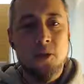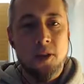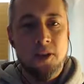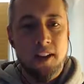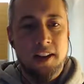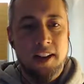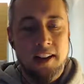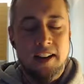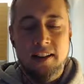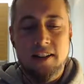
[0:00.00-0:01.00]
with it,
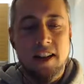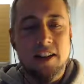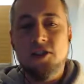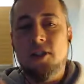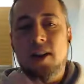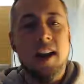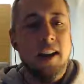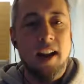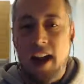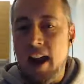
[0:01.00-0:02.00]
and, they just try
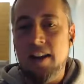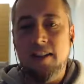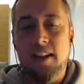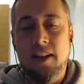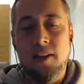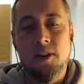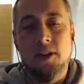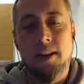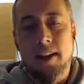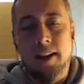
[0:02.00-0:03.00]
anything and
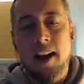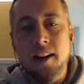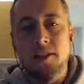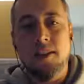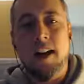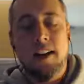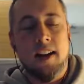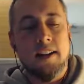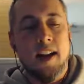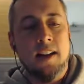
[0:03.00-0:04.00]
everything. And I kind of, I, I
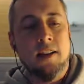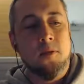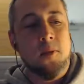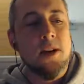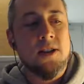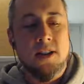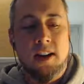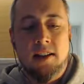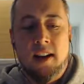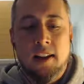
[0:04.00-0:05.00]
kind of appreciate
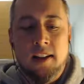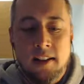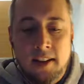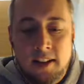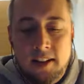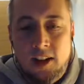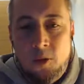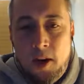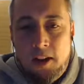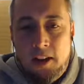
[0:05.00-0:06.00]
that in a
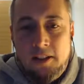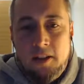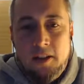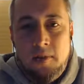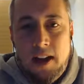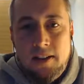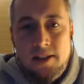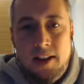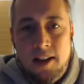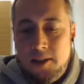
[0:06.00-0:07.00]
way, like the the mad
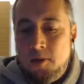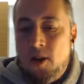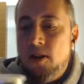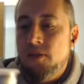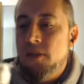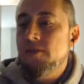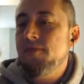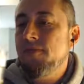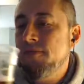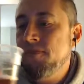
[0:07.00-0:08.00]
science part of it.
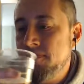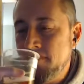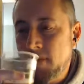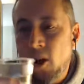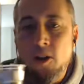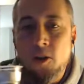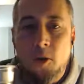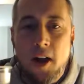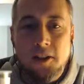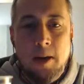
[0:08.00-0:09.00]
All the
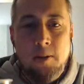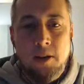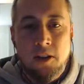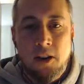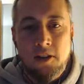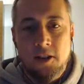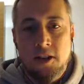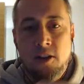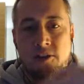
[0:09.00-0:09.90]
while keeping their, you know,